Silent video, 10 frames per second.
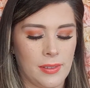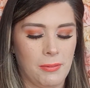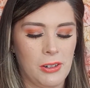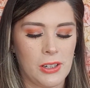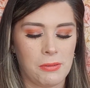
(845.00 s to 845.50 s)

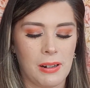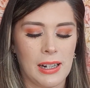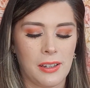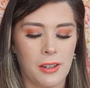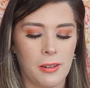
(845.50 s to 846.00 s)
Which is
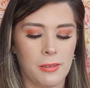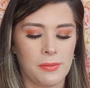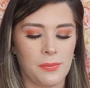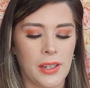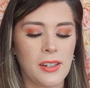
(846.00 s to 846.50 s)
really cute.
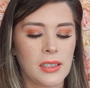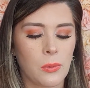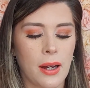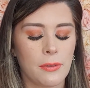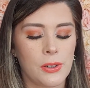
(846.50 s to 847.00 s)
I used to
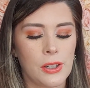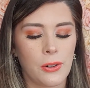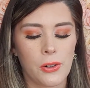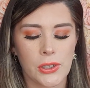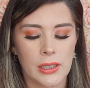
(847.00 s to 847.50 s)
work for
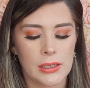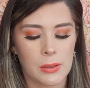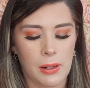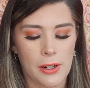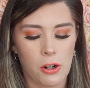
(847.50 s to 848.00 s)
Dior, so this is
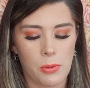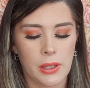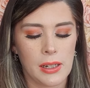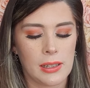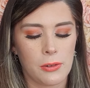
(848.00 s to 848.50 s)
why I know all
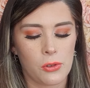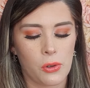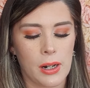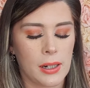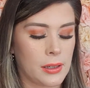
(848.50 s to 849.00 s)
these little
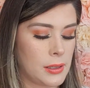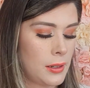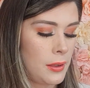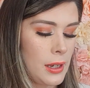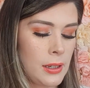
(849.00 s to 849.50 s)
tricks
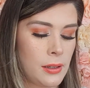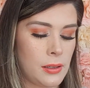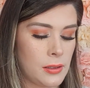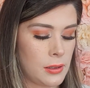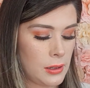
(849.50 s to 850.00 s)
and
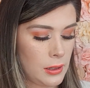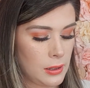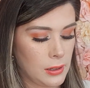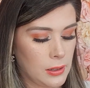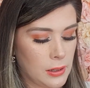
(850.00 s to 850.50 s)
things.
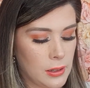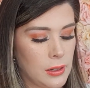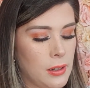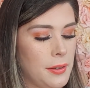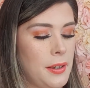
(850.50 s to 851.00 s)

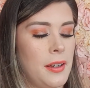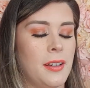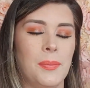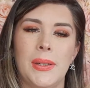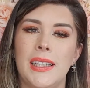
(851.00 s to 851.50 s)

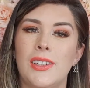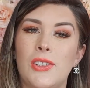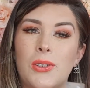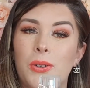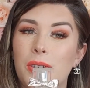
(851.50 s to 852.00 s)
But I
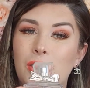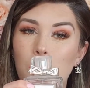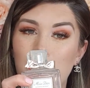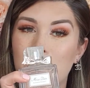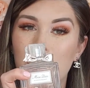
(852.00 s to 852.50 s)
just thought it was
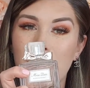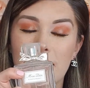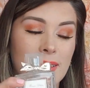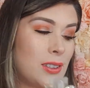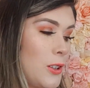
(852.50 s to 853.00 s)
super
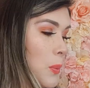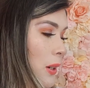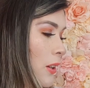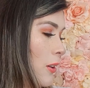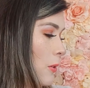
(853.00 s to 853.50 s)
sweet, super
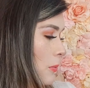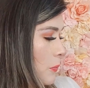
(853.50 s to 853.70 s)
cute.